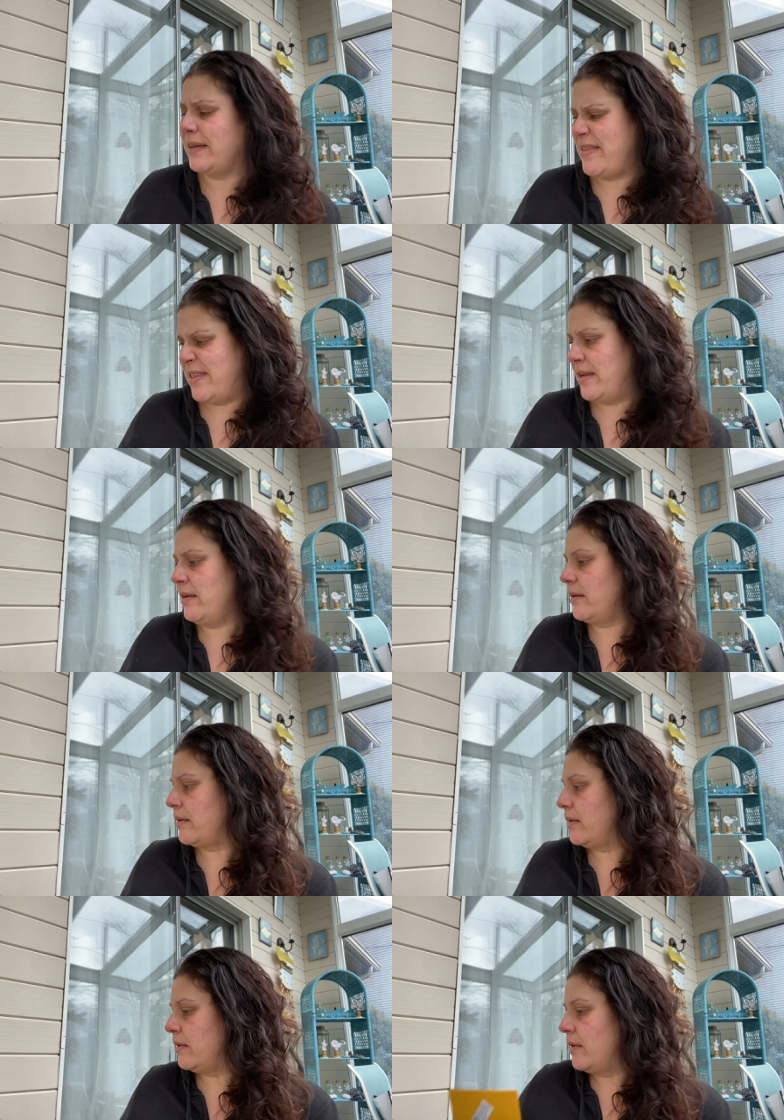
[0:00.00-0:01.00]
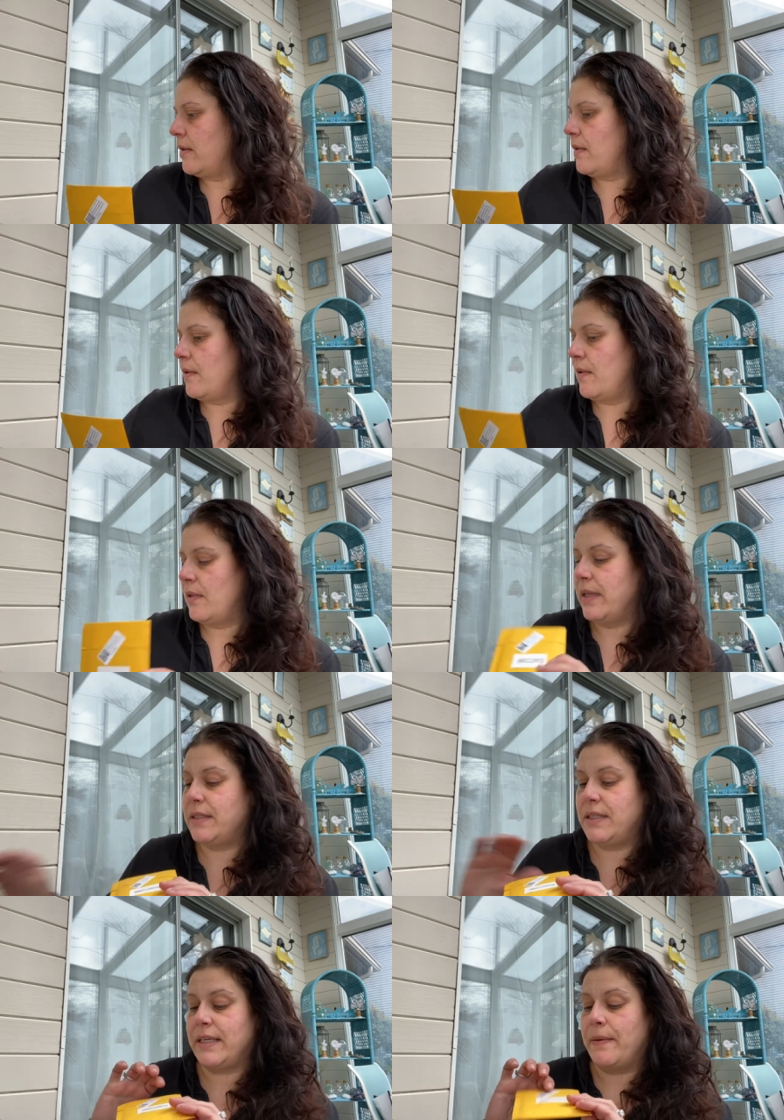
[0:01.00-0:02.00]
I think.
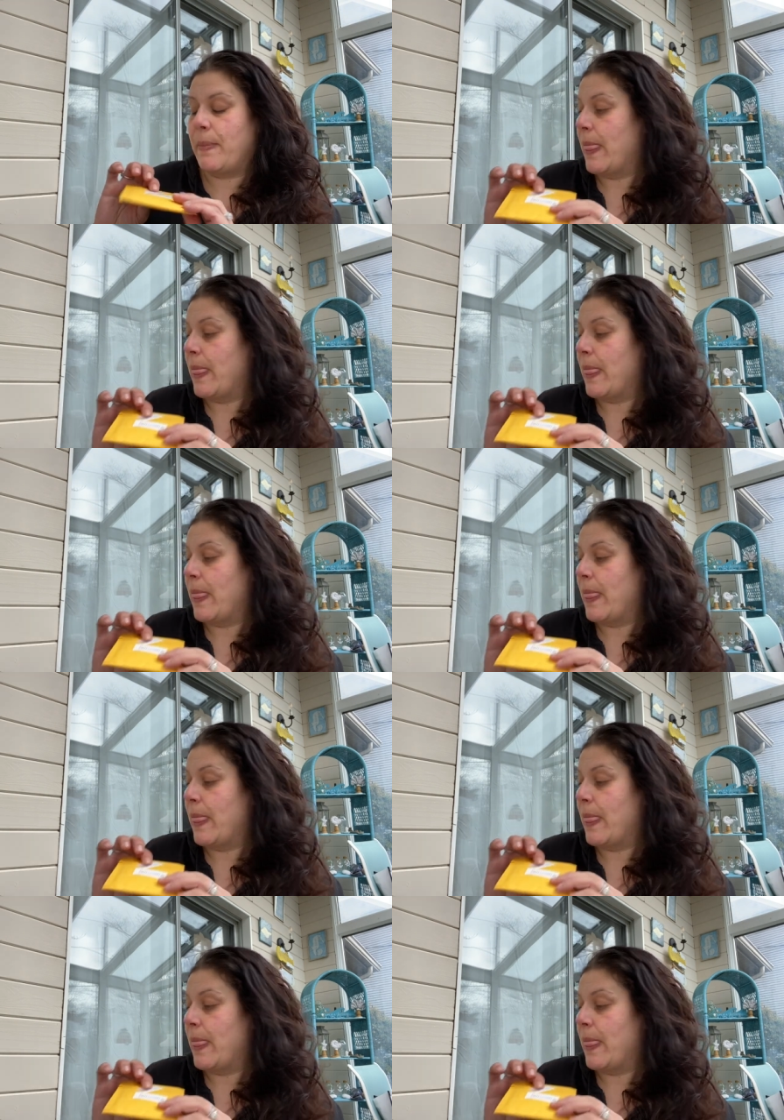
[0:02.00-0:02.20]
Let's see.